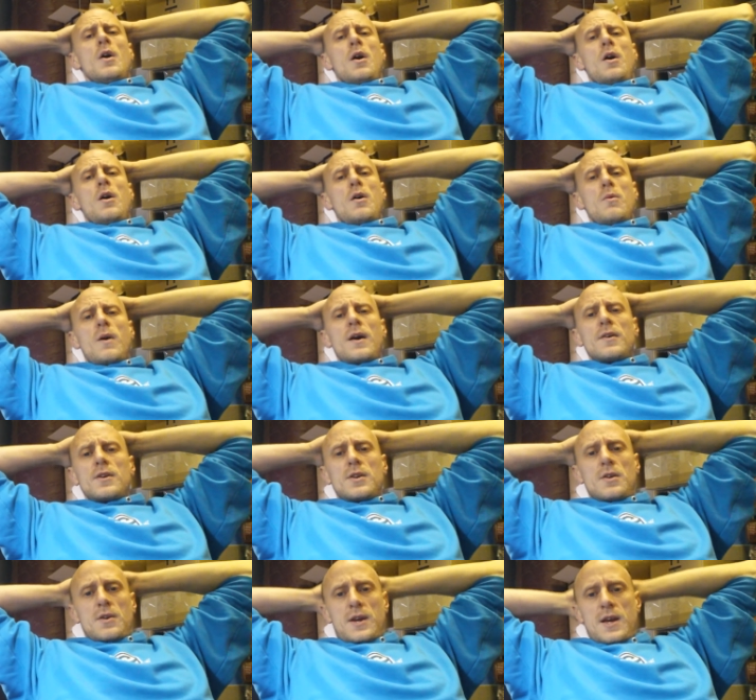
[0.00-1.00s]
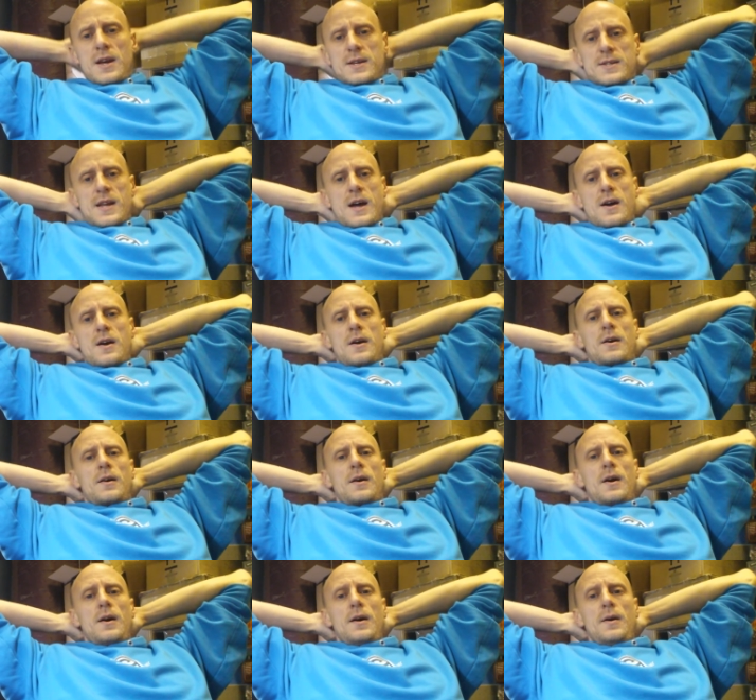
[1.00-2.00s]
oh, why don't you do a Kickstarter?
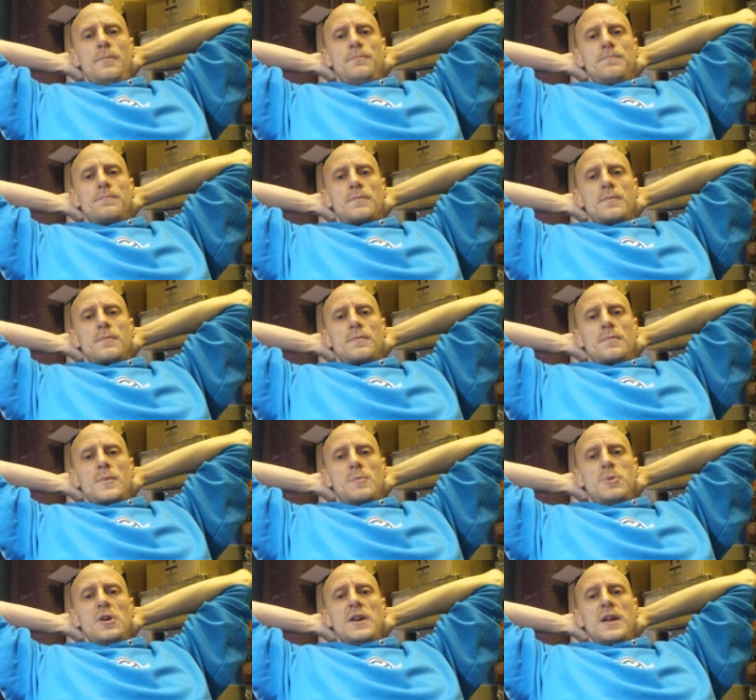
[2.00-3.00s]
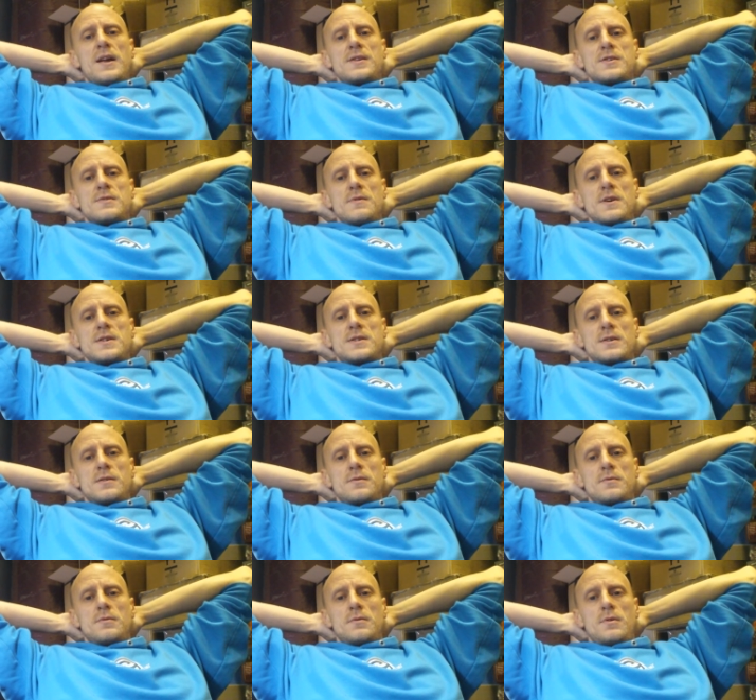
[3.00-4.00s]
Um, blunt answer is,
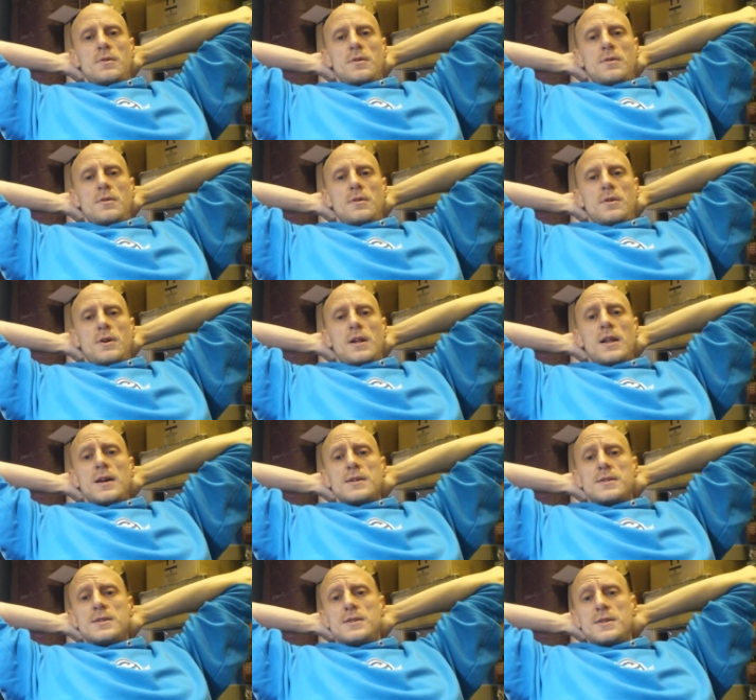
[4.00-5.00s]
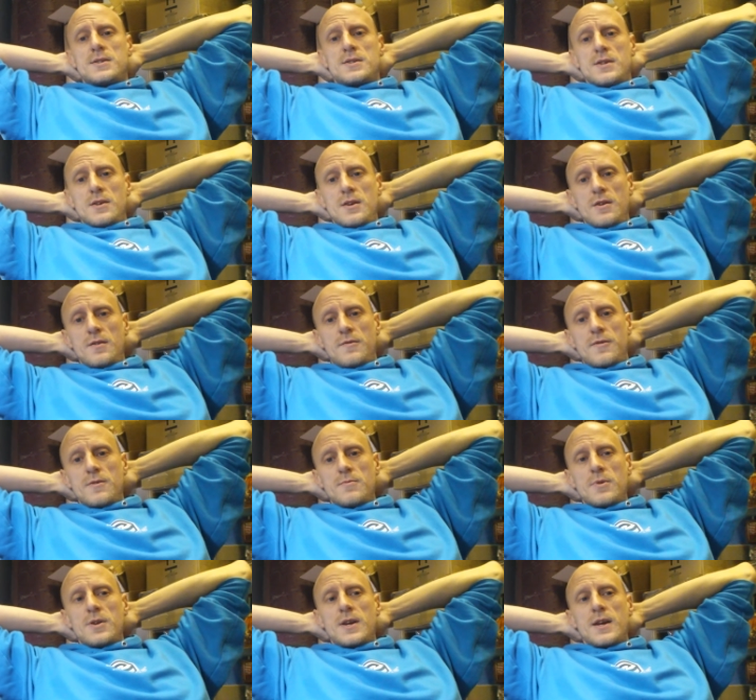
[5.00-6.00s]
I like to deserve the
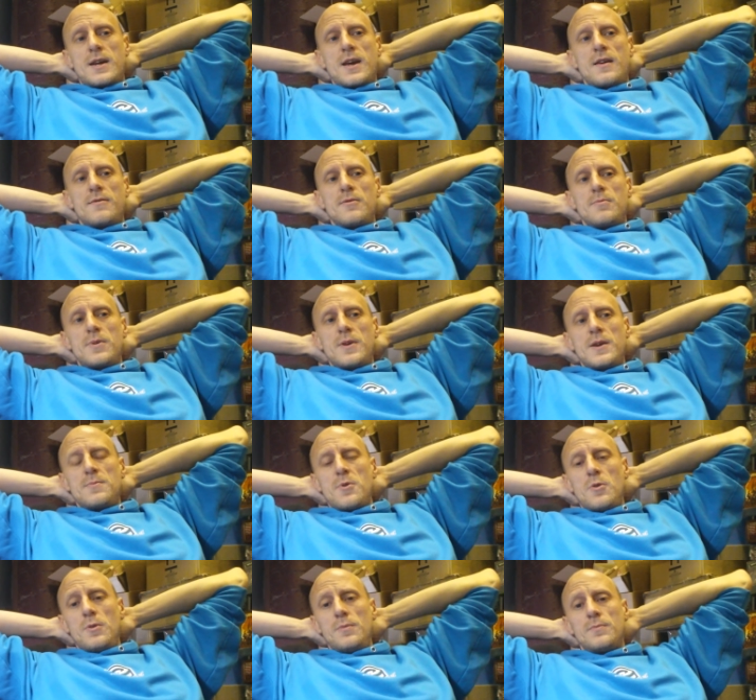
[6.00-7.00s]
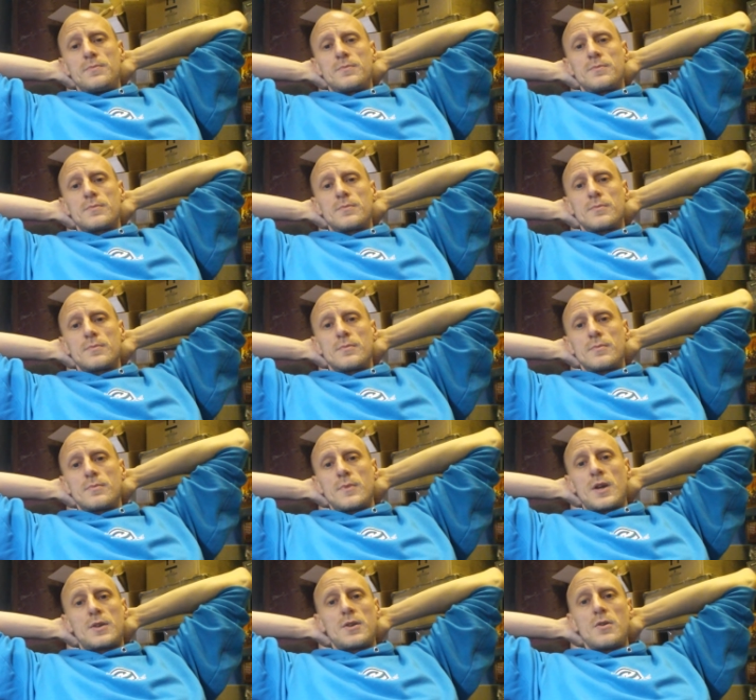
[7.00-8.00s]
money I get from people.
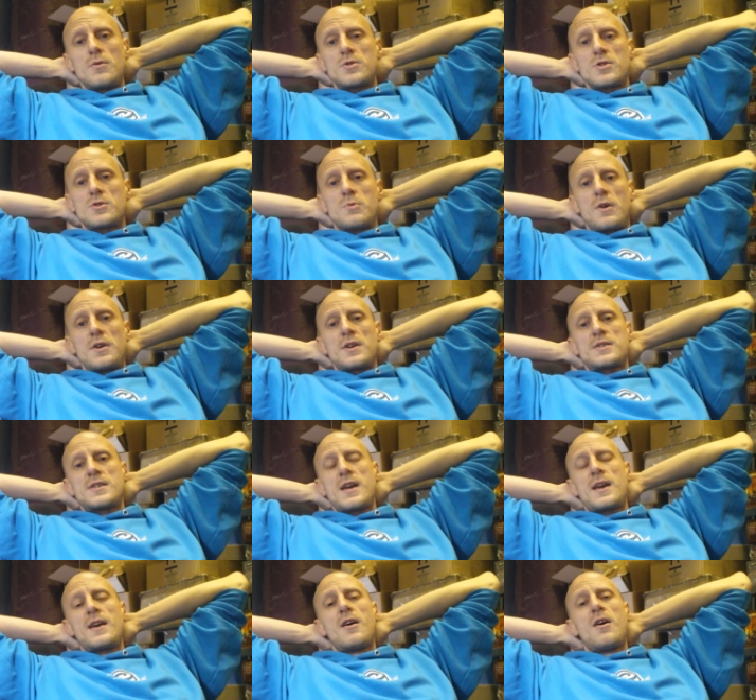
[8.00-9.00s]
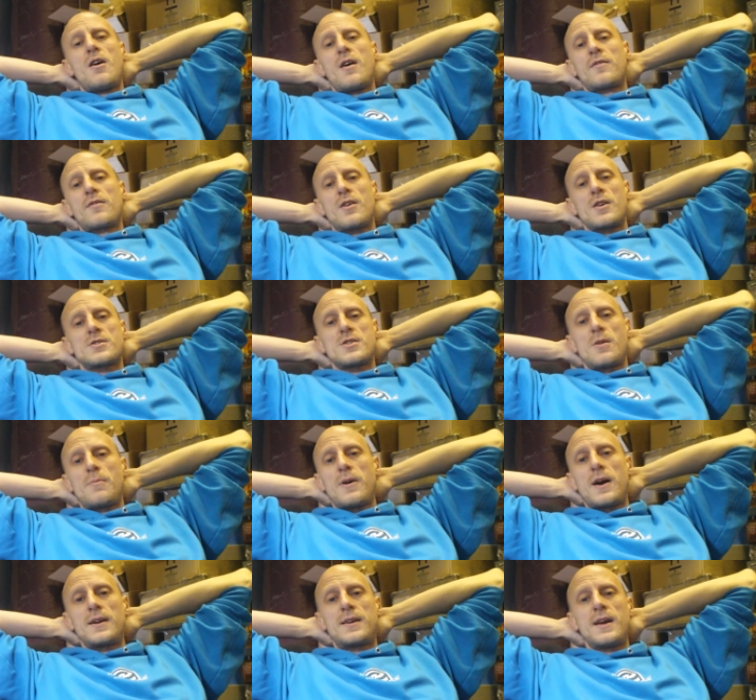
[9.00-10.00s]
I don't just want to say, oh, I've got a
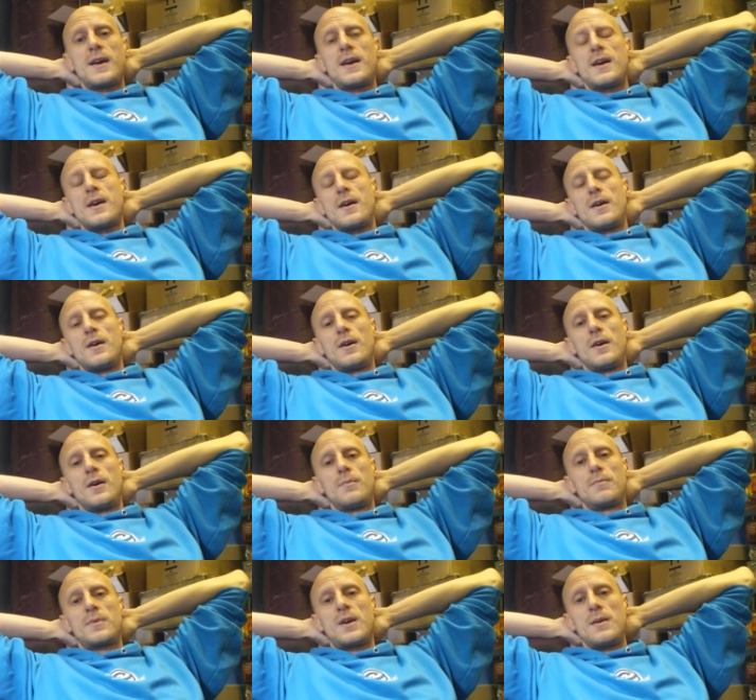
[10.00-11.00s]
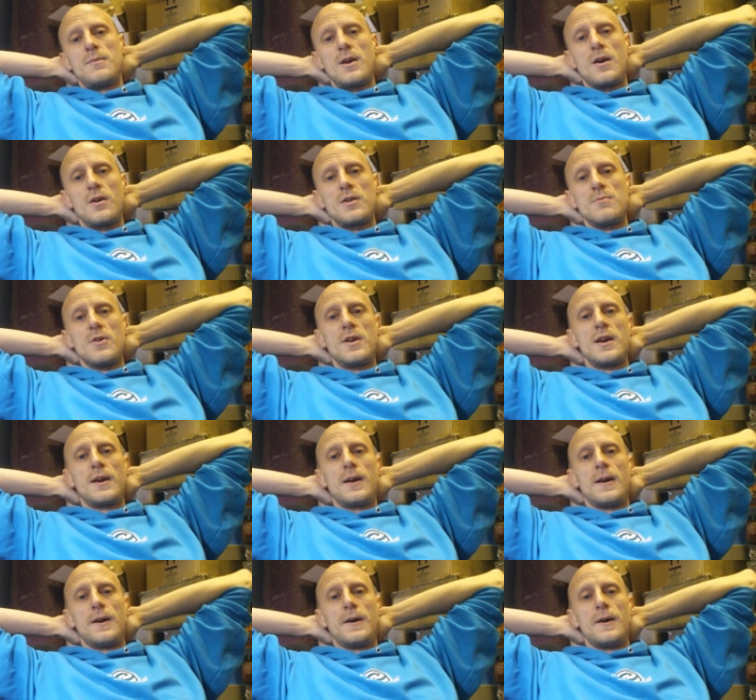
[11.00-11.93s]
top idea, um, give me all your money,